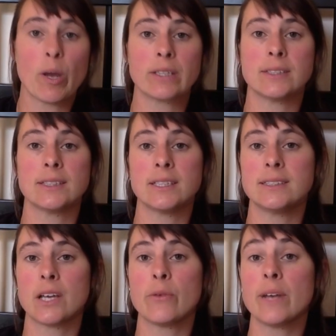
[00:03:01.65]
pregnancy,
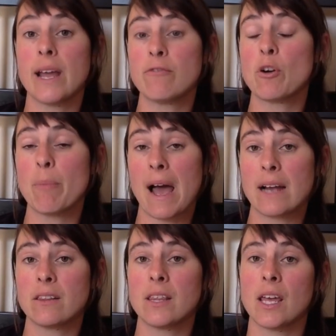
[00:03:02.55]
so never a bad
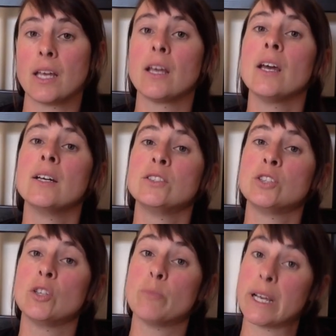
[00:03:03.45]
thing
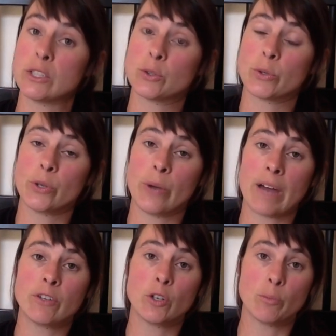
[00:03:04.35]
to make sure you
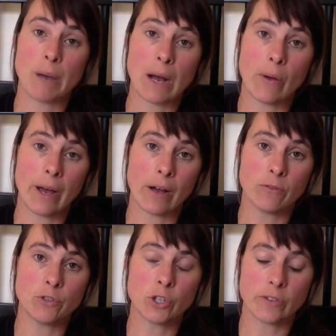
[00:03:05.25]
have good bowel
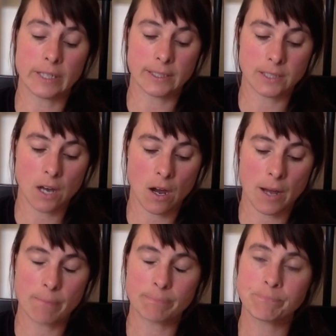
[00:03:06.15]
health during this time.